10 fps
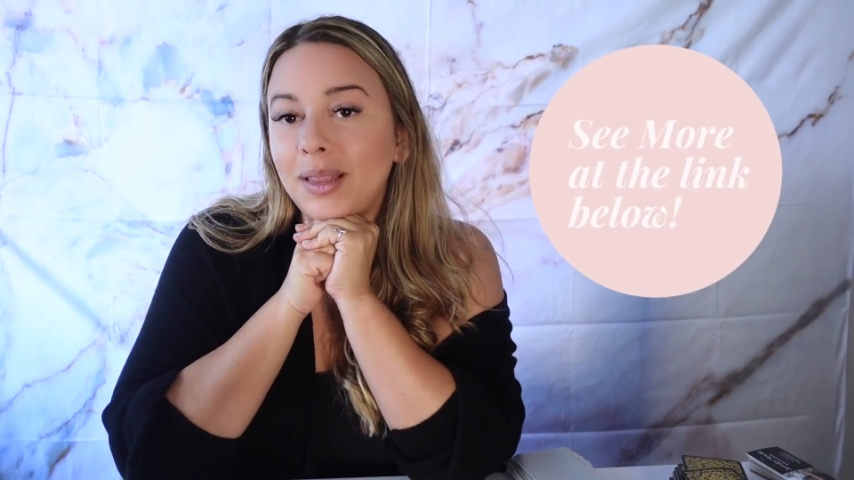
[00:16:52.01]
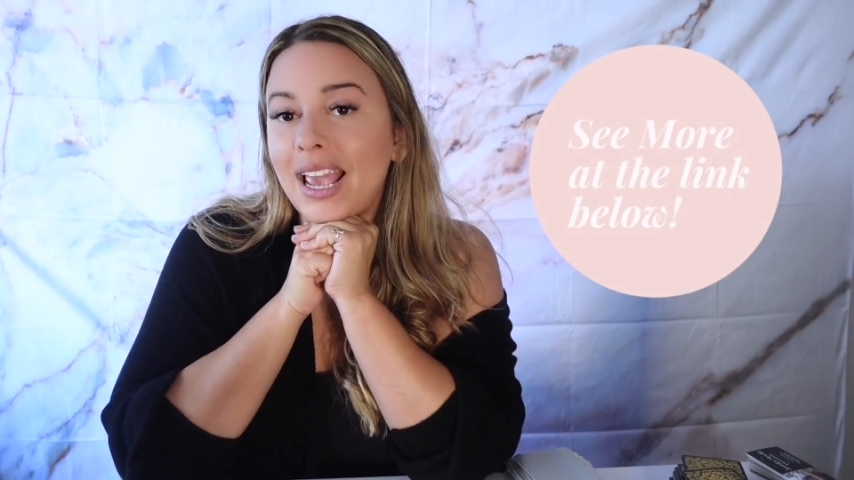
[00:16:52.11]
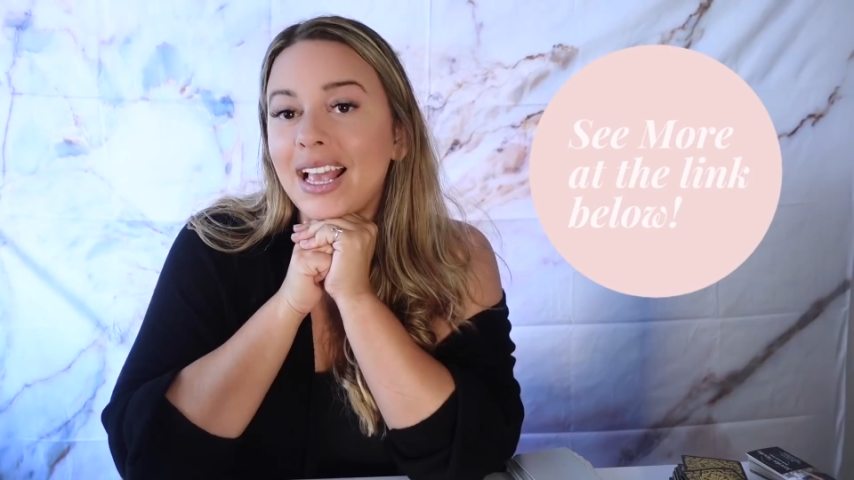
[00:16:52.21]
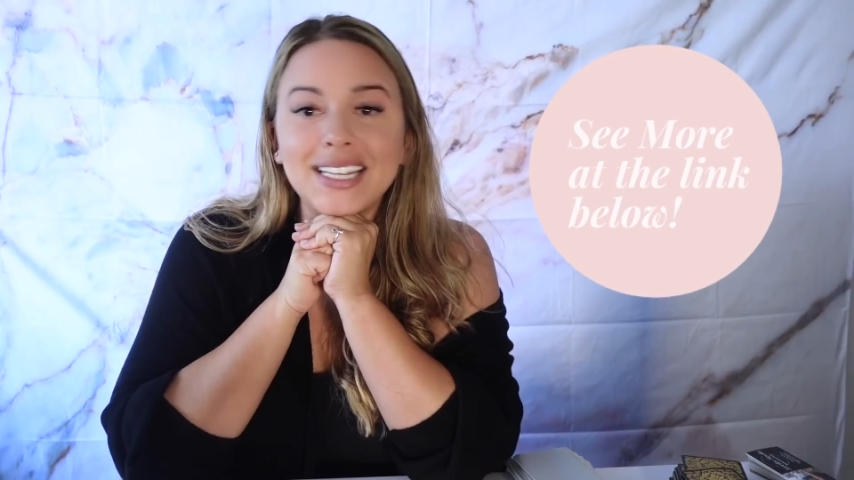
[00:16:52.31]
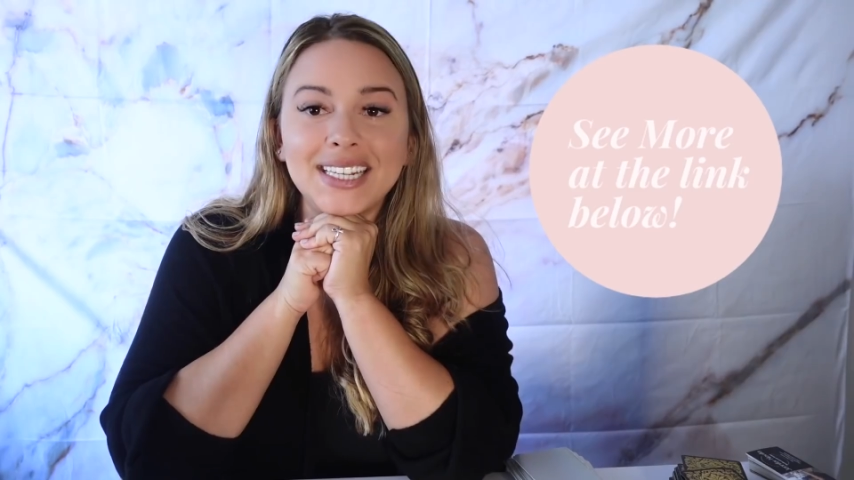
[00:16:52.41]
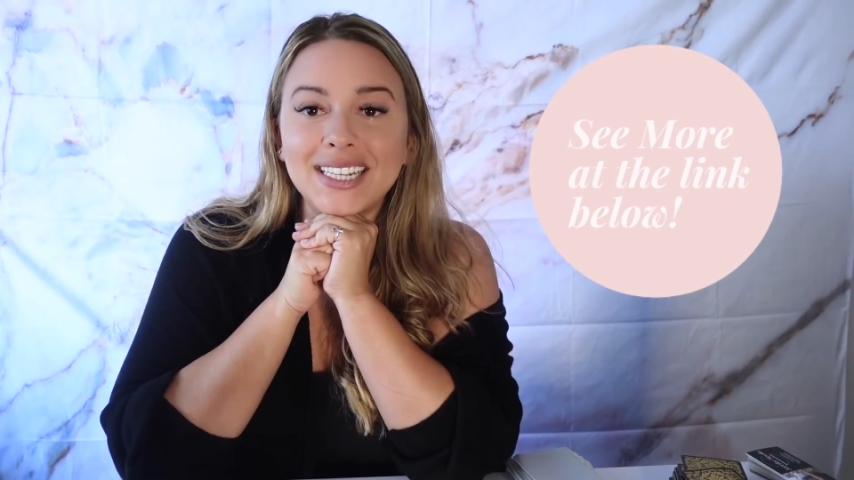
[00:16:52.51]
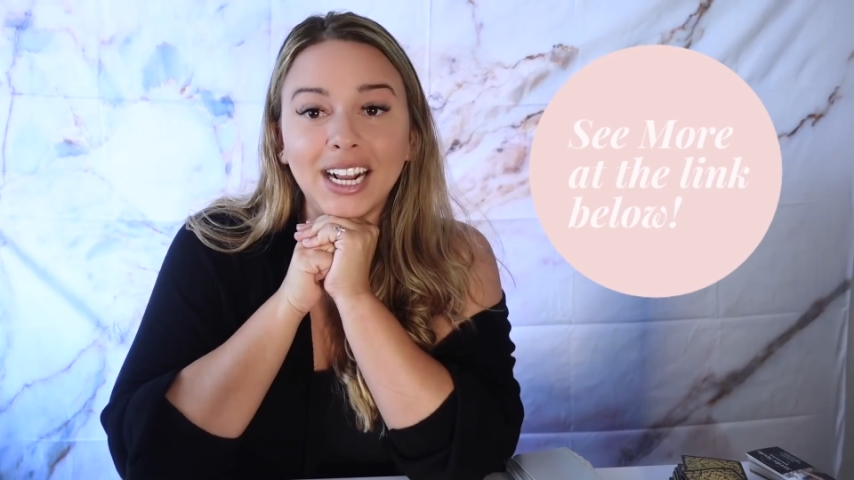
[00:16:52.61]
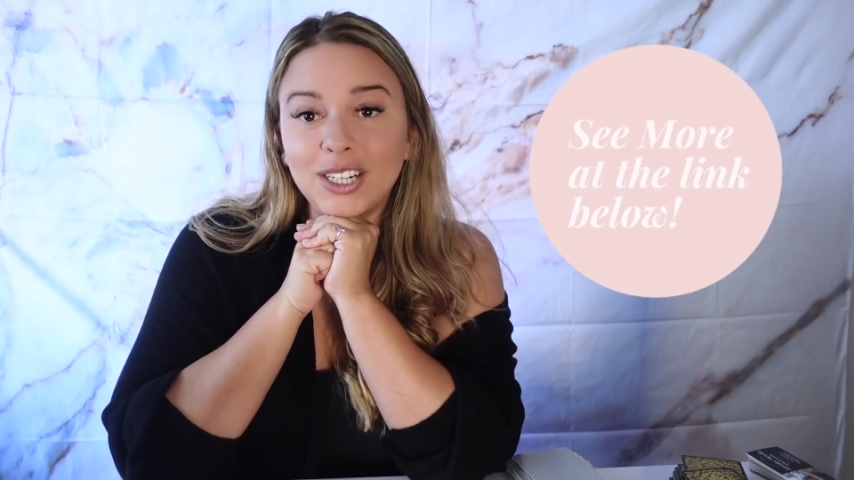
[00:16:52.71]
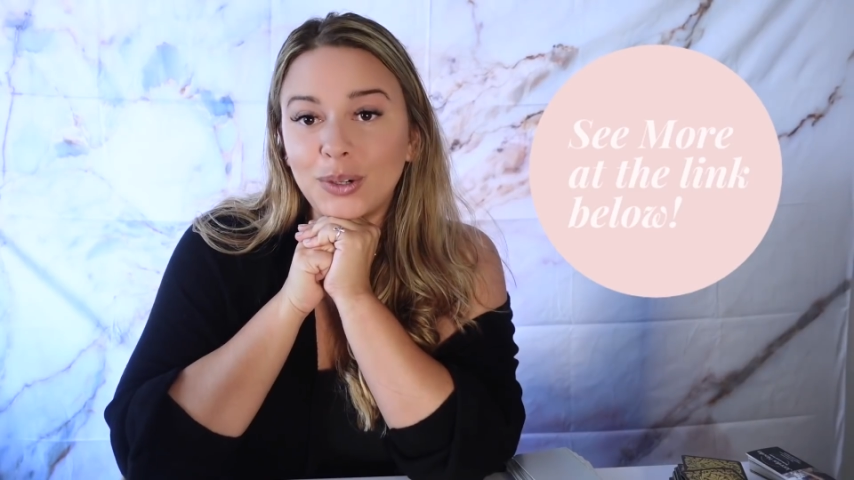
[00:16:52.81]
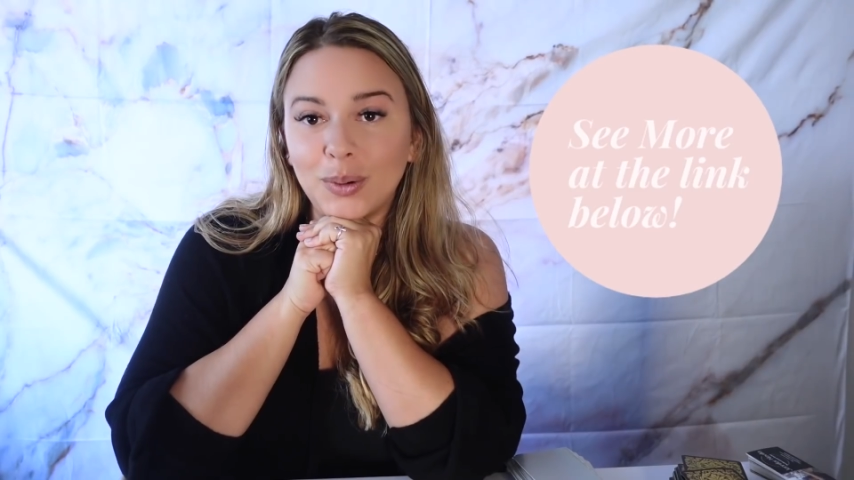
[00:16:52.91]
the
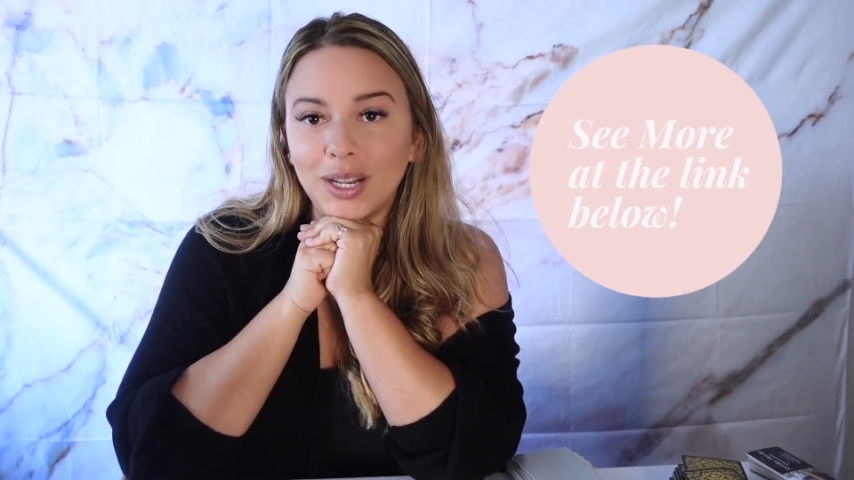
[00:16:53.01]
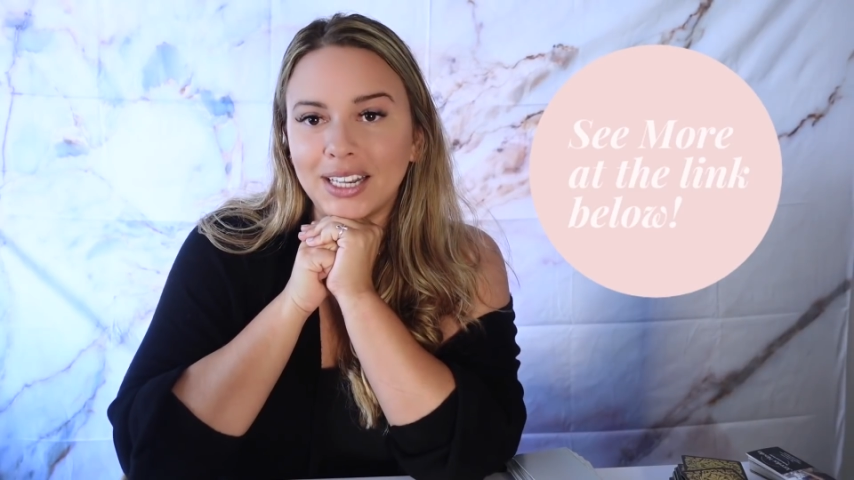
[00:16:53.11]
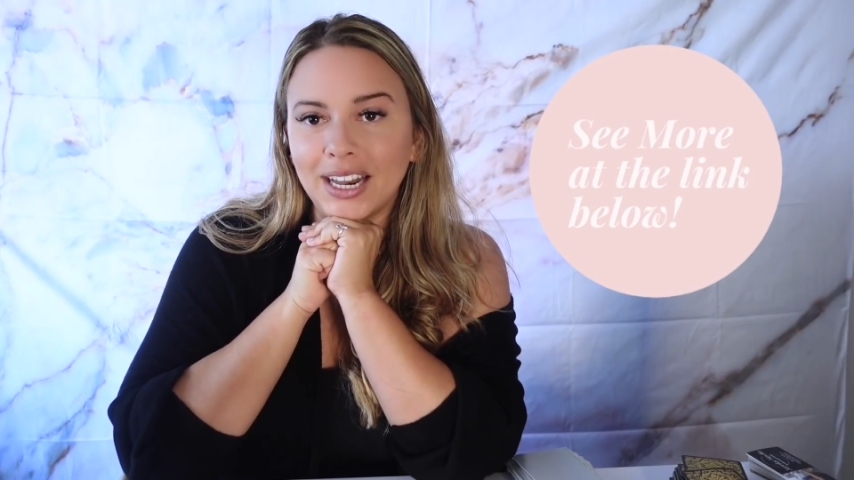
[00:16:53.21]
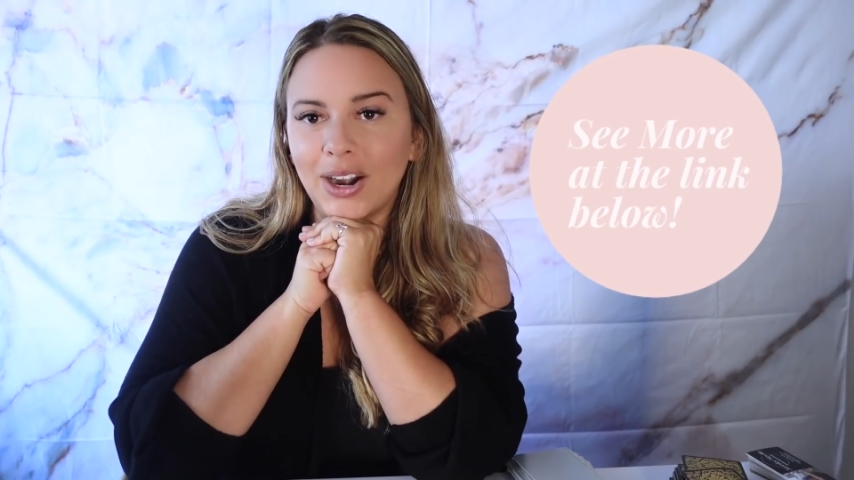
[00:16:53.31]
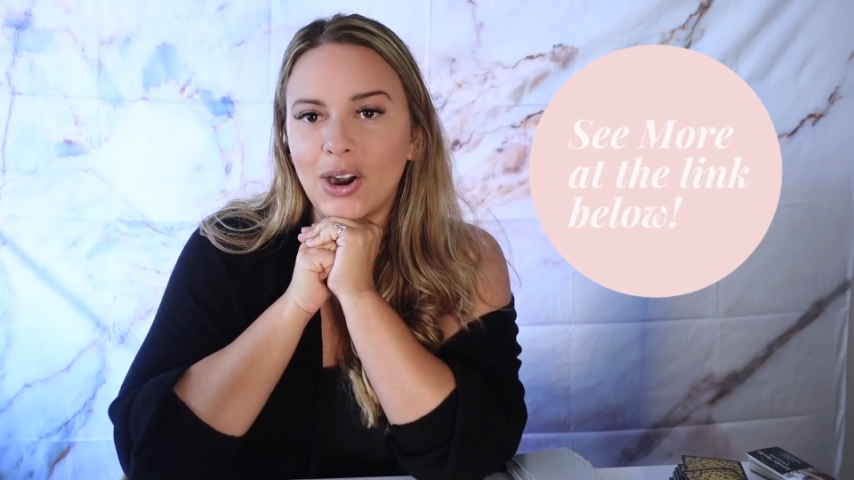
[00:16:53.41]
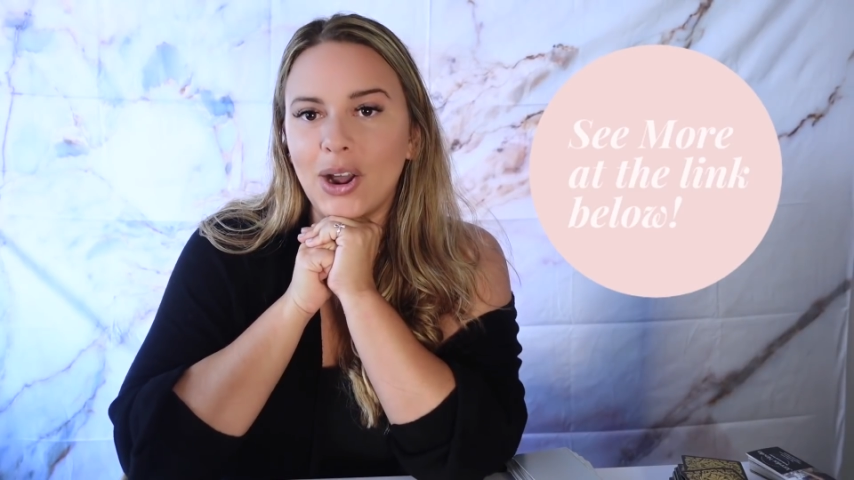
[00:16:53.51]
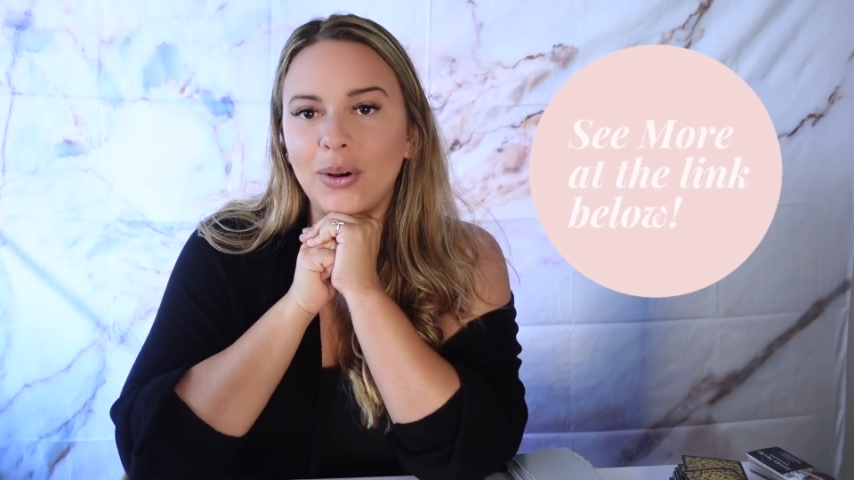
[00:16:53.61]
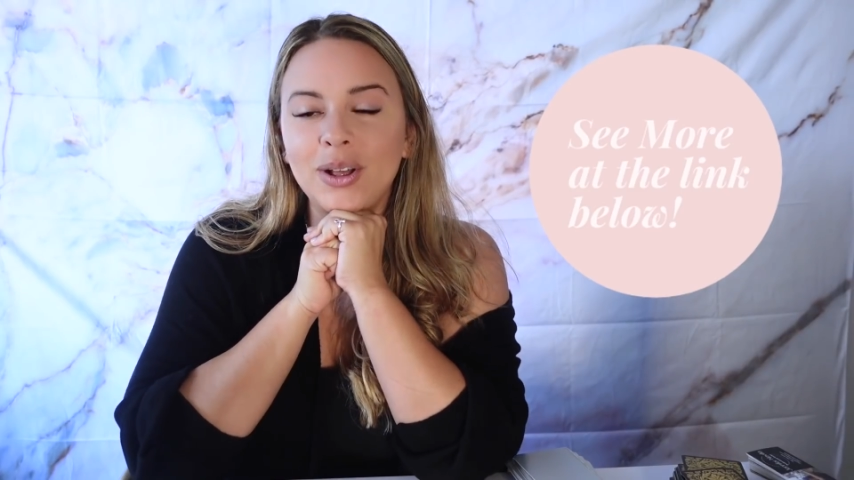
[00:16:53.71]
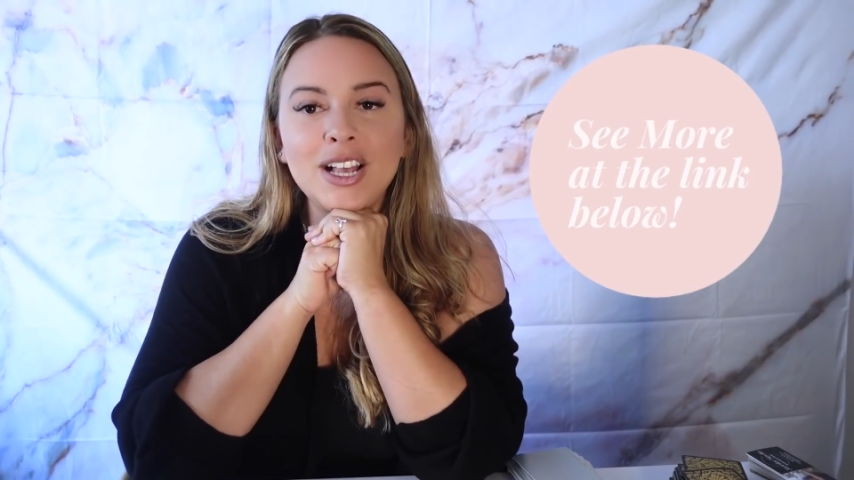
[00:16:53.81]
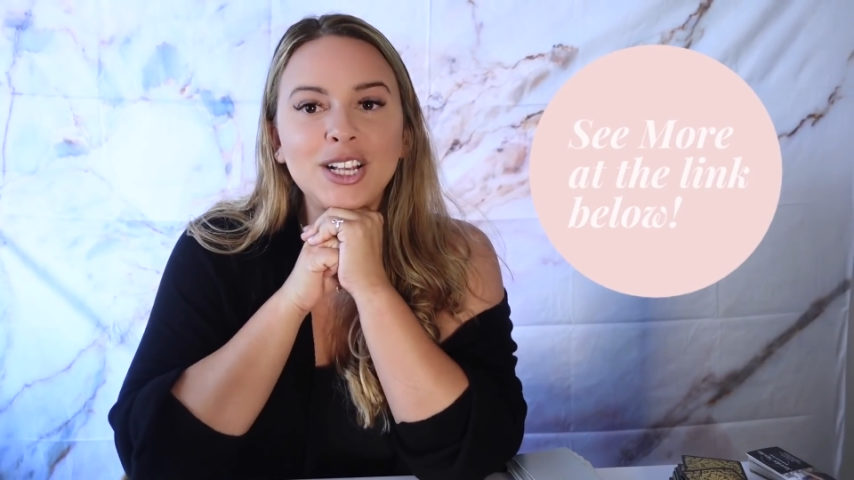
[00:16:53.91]
sexual tarot